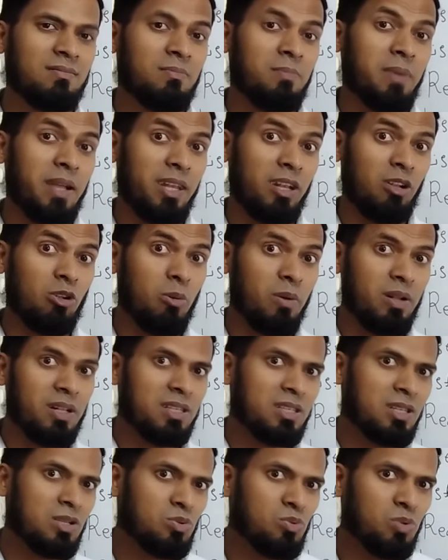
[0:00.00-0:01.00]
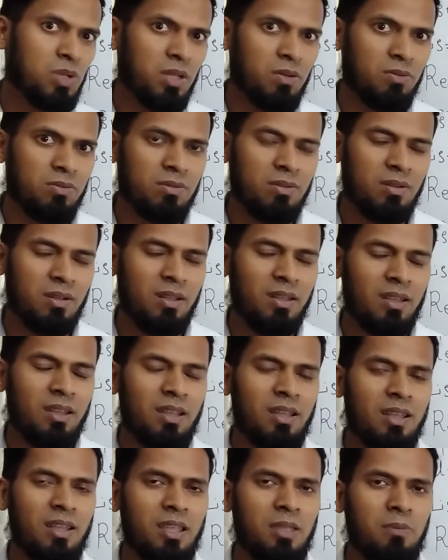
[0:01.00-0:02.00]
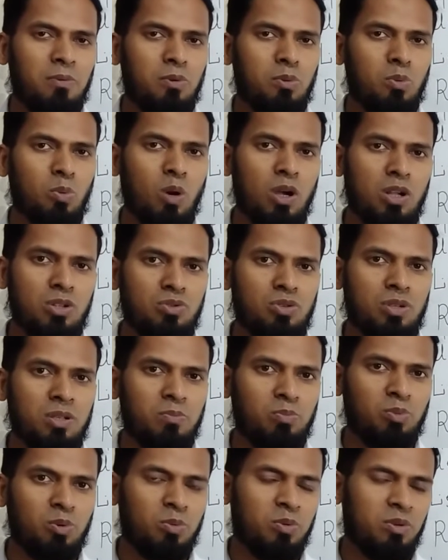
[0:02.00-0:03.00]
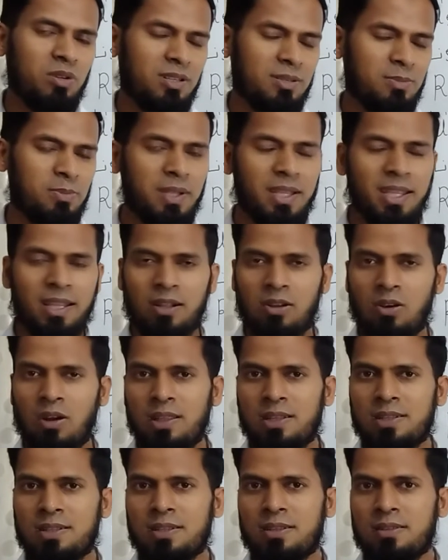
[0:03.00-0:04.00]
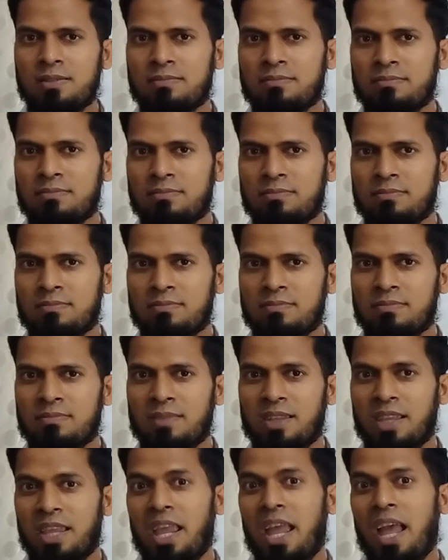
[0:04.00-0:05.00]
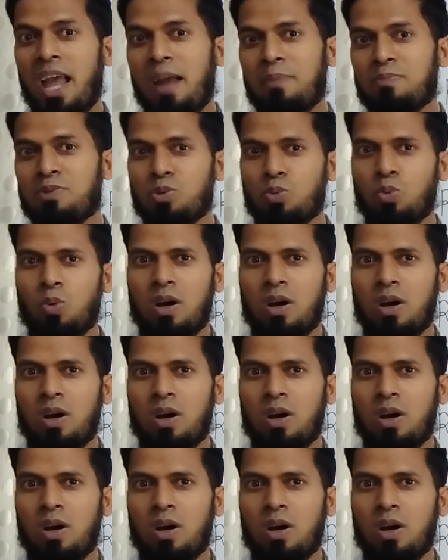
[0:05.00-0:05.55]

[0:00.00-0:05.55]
My recommendation to you, if you want to improve your speaking quality, you have to